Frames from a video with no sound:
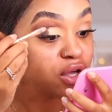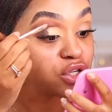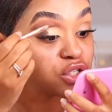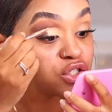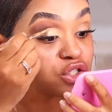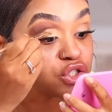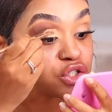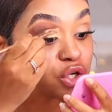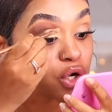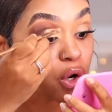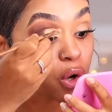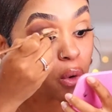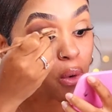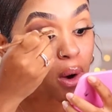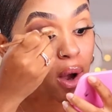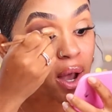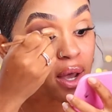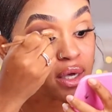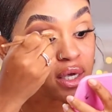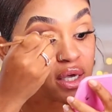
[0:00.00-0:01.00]
So
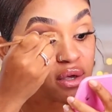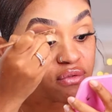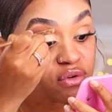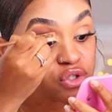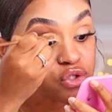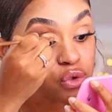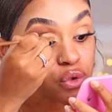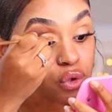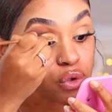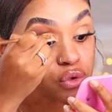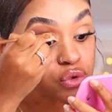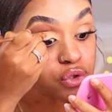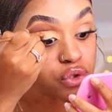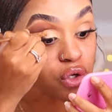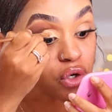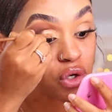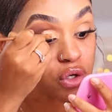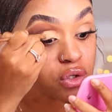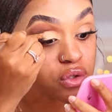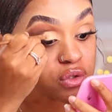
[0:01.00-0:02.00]
I give it to those
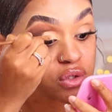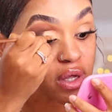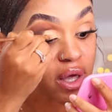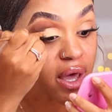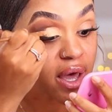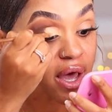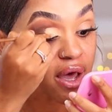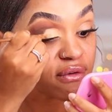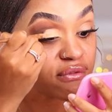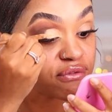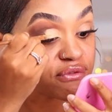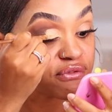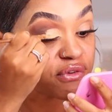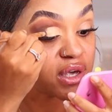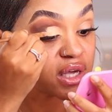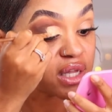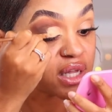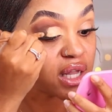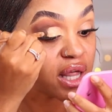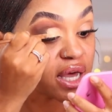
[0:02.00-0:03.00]
girls that have
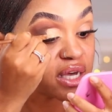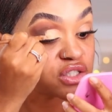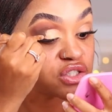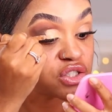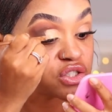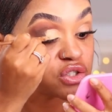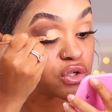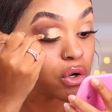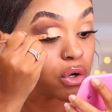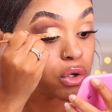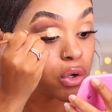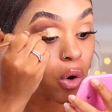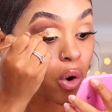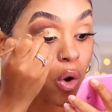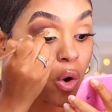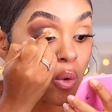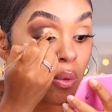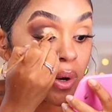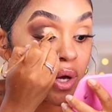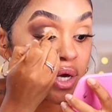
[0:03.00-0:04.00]
fake lashes on
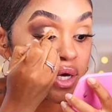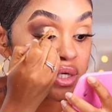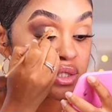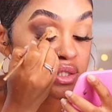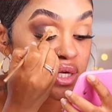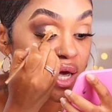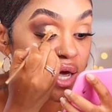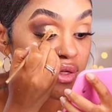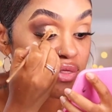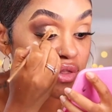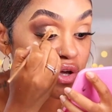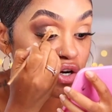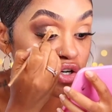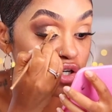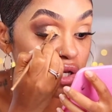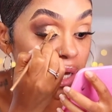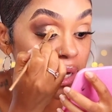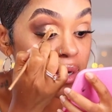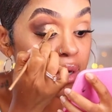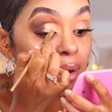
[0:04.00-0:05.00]
always, and they're
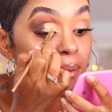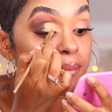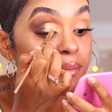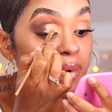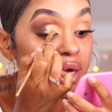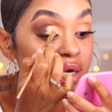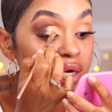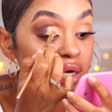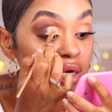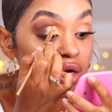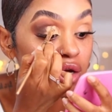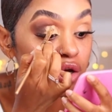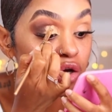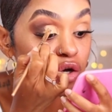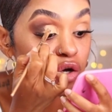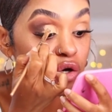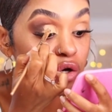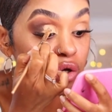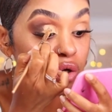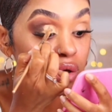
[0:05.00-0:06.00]
like making
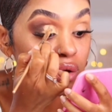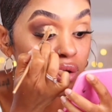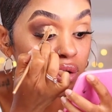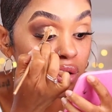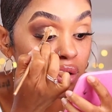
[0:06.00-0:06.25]
good